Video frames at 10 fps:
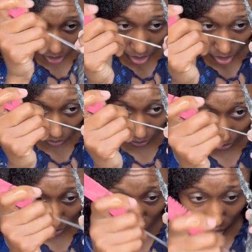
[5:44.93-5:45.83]
long this
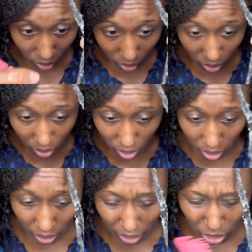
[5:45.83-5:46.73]
took.
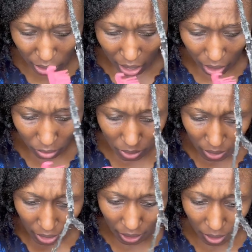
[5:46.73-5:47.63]
Each lock was
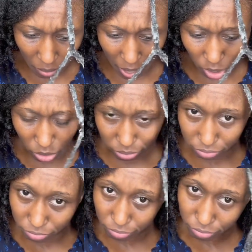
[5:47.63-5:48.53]
taking about
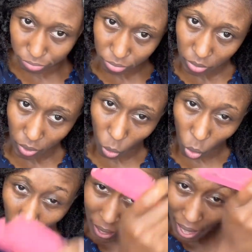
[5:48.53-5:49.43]

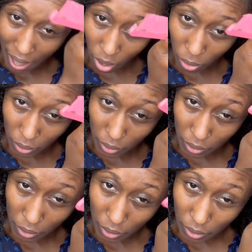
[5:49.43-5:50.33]
1 hour,
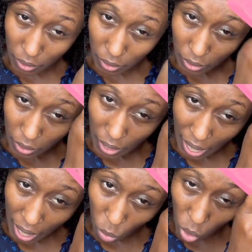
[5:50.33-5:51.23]

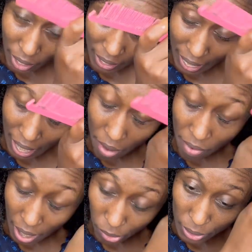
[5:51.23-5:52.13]
1.5
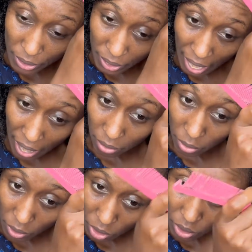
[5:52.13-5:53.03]
hours on
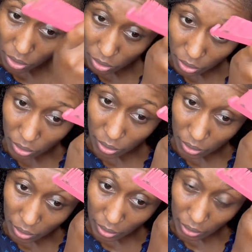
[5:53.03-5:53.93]
average.
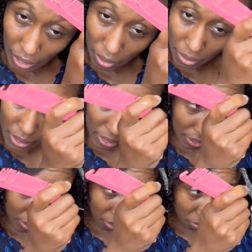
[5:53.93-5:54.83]
Yeah, I would say
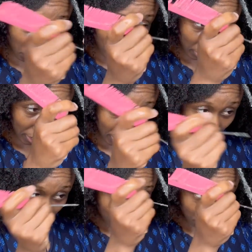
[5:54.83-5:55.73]
it took me
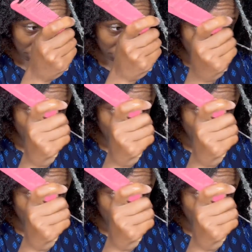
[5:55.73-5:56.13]
1.5 hours for